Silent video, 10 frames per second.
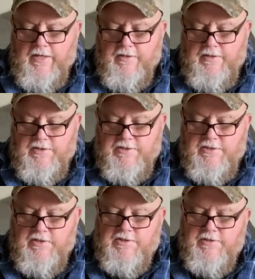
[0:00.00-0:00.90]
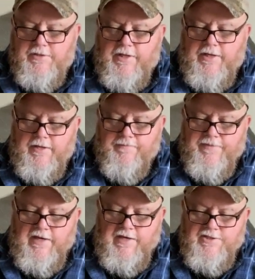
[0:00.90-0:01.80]
This light
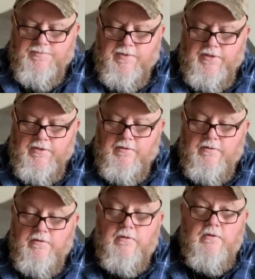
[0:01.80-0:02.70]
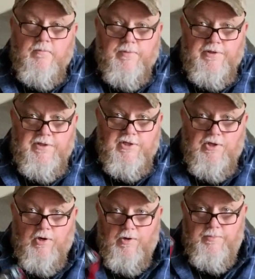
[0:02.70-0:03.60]
has been complete
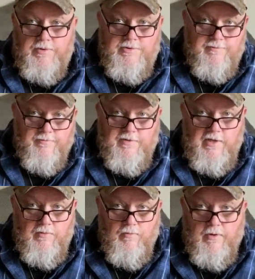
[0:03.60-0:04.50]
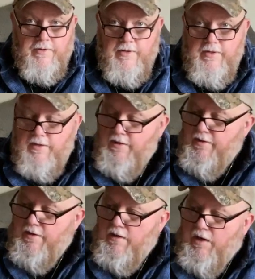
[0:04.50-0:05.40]
garbage from day one.
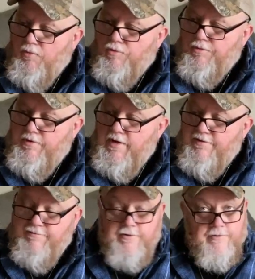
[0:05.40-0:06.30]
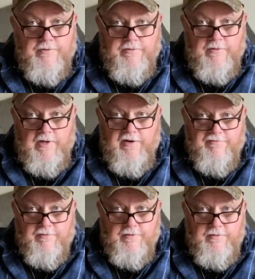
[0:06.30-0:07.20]
I will never,
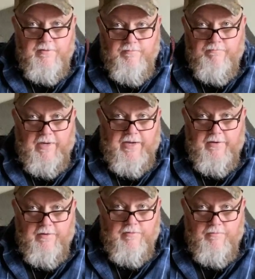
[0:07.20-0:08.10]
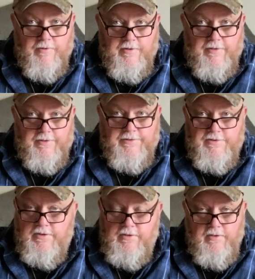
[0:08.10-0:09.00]
ever buy another one of these,
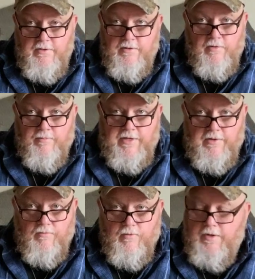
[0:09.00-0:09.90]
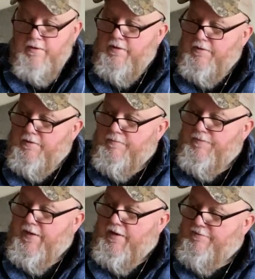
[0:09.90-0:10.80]
no matter what.
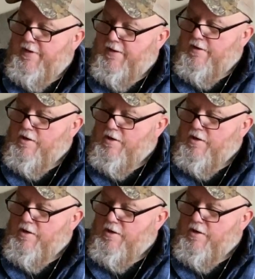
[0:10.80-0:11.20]
I've had a